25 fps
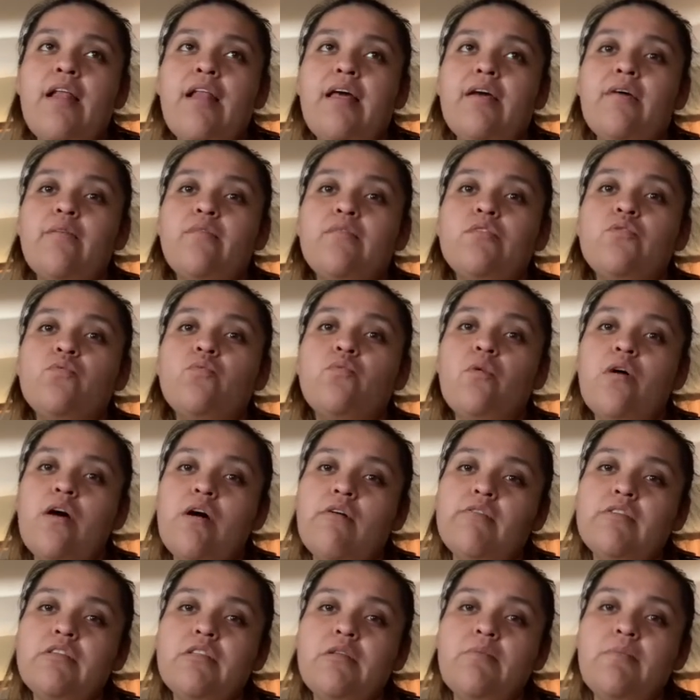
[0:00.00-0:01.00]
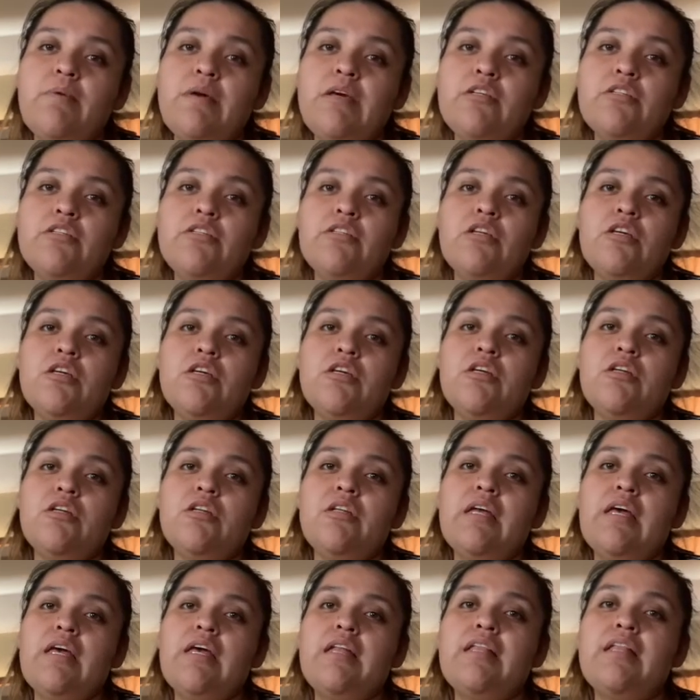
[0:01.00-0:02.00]
Like, what's wrong with the
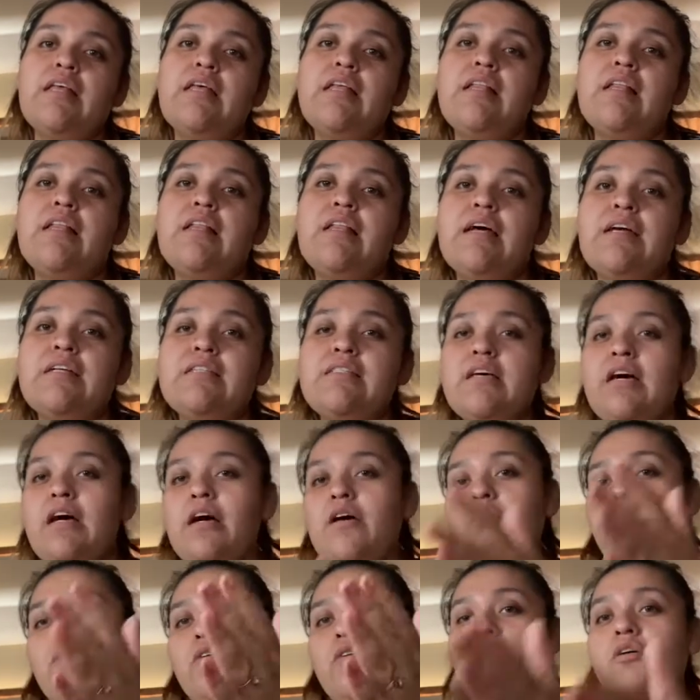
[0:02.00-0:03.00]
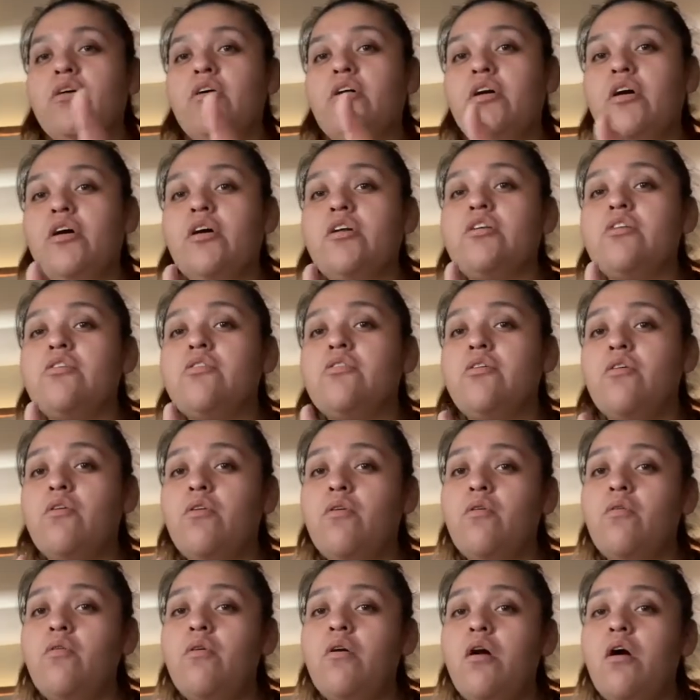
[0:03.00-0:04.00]
patient? And then that's how you're gonna
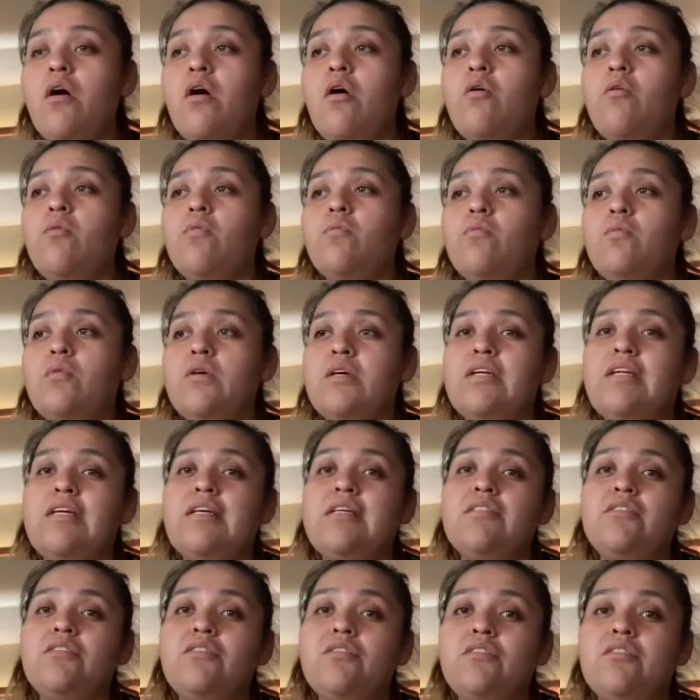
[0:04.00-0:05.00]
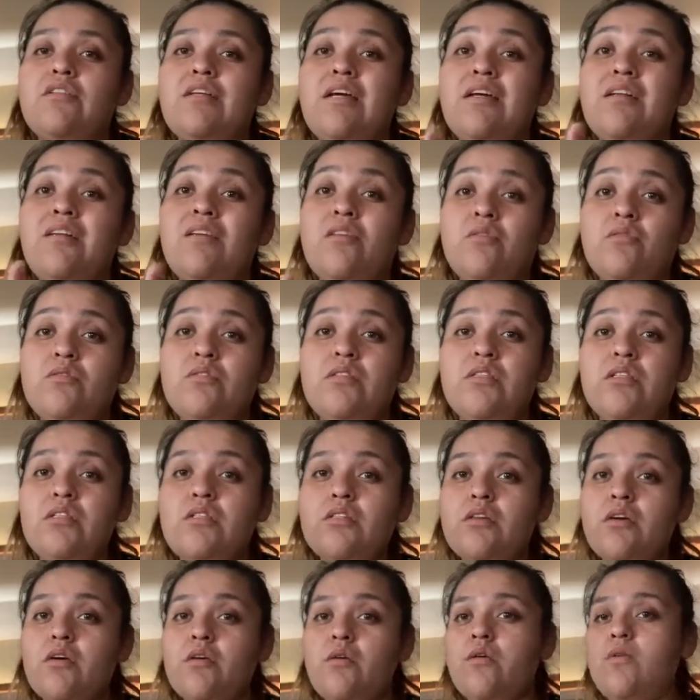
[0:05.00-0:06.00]
know what is your
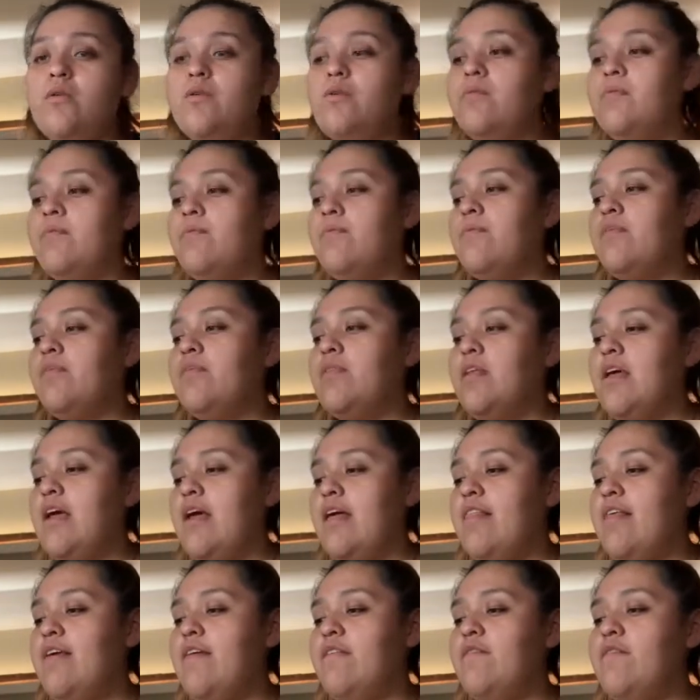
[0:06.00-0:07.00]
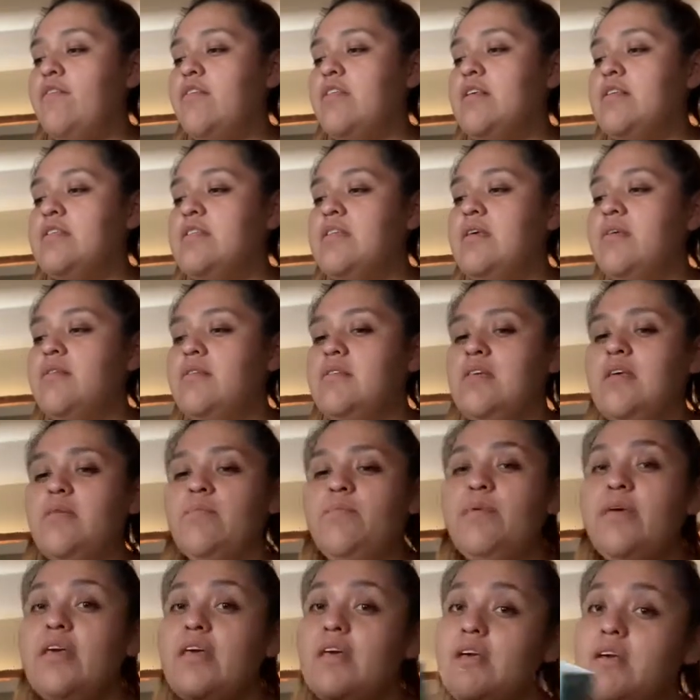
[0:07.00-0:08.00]
diagnosis code. And then for the
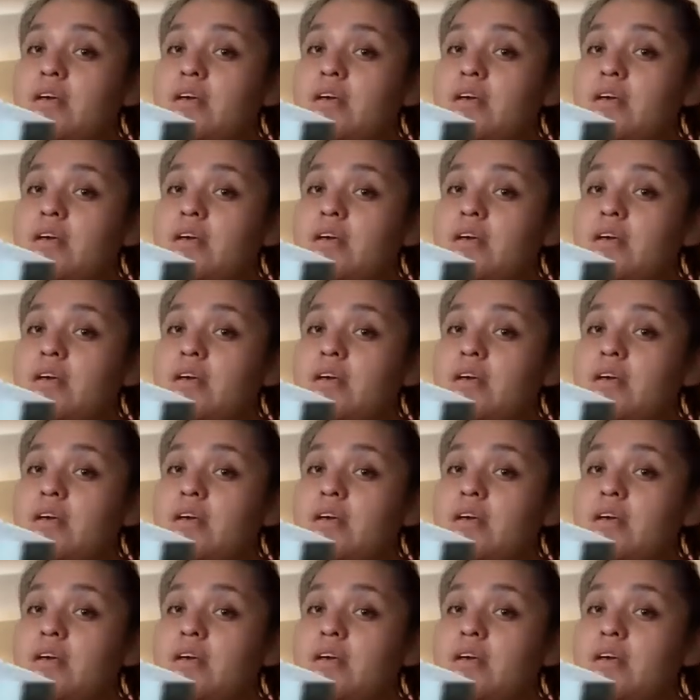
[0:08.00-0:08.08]
CTP